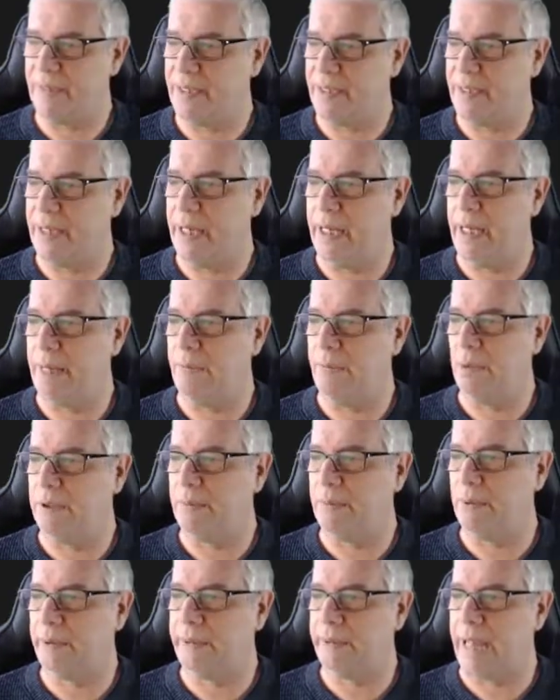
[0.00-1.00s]
seen
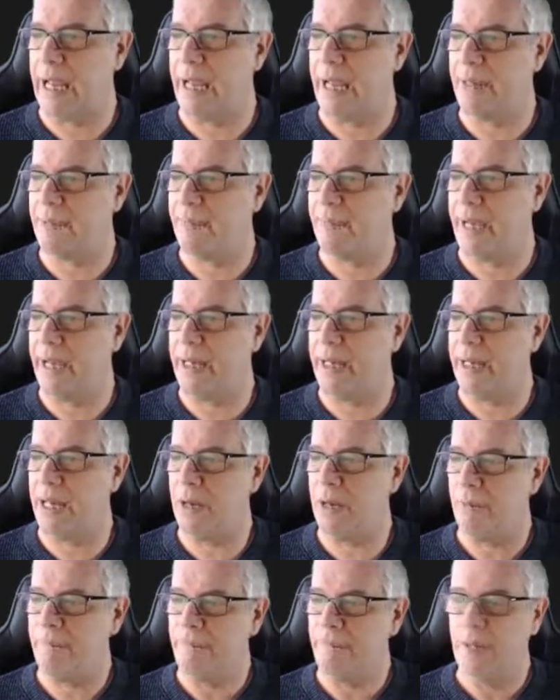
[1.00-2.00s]
multiple times by
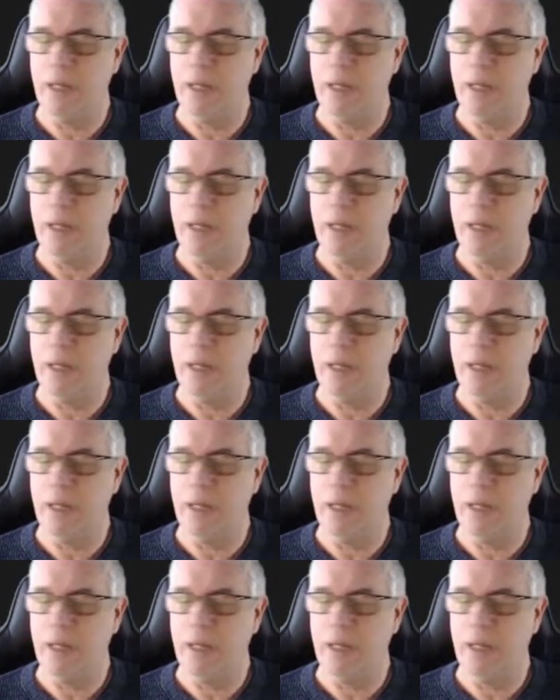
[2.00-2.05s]
now.